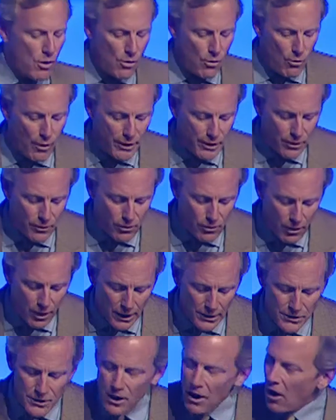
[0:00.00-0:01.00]
When you
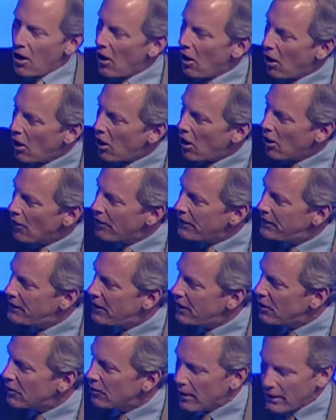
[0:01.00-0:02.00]
crunch all the
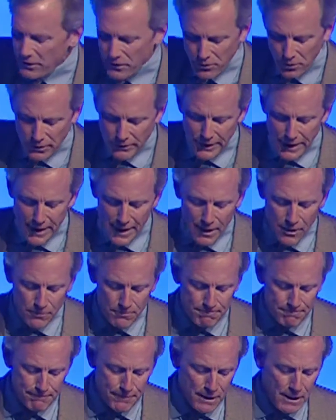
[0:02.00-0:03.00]
DU ritual
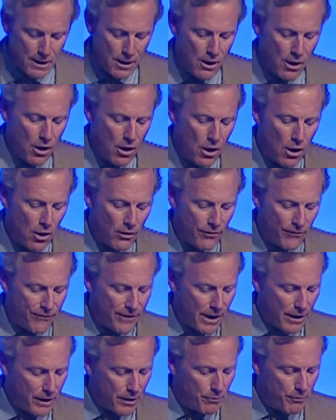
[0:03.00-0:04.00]
down, all the
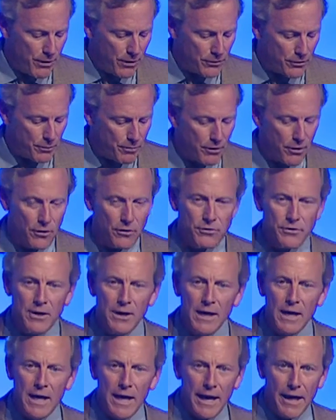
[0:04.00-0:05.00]
founding principles
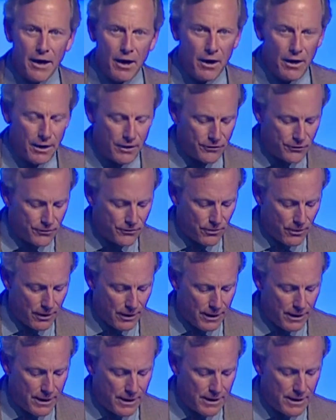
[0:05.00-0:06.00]
and our
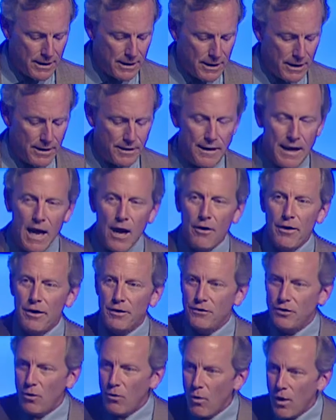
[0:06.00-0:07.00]
history down
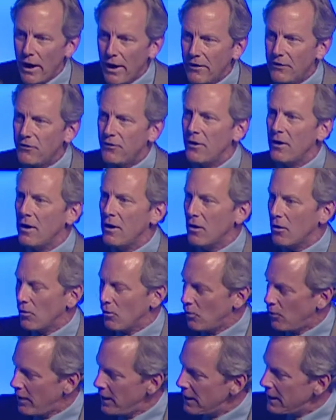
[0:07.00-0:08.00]
into what it's
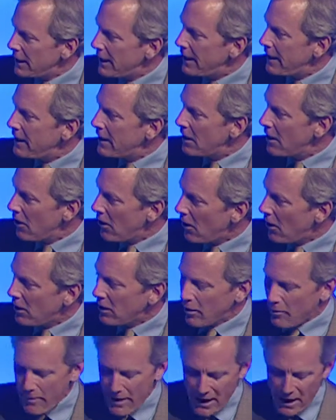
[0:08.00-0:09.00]
really all
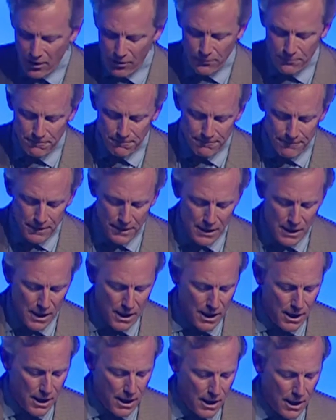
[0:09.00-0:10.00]
about,
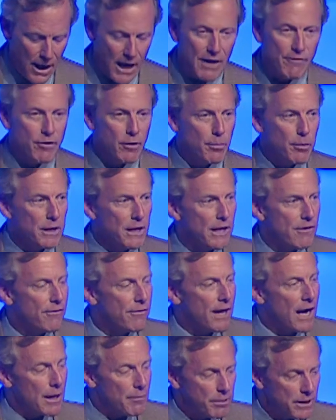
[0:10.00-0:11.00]
I
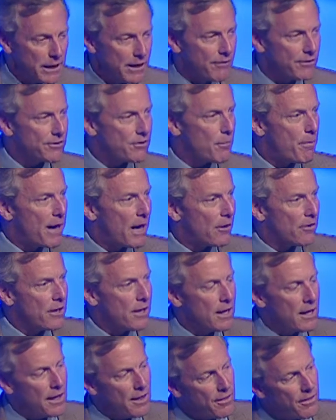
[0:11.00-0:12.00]
believe it's about
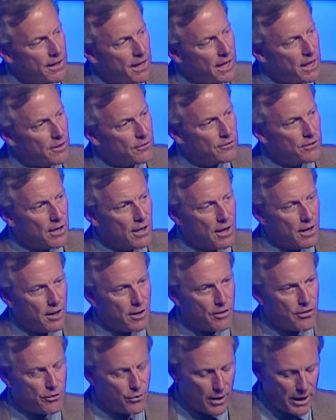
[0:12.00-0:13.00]
these
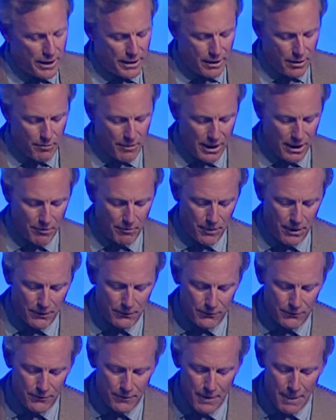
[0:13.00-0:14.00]
3
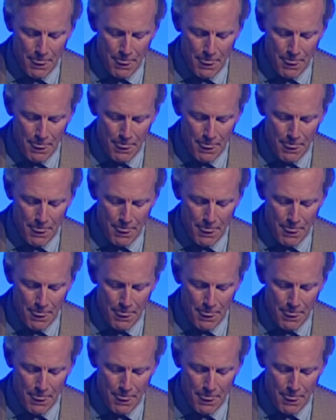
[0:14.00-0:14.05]
commandments.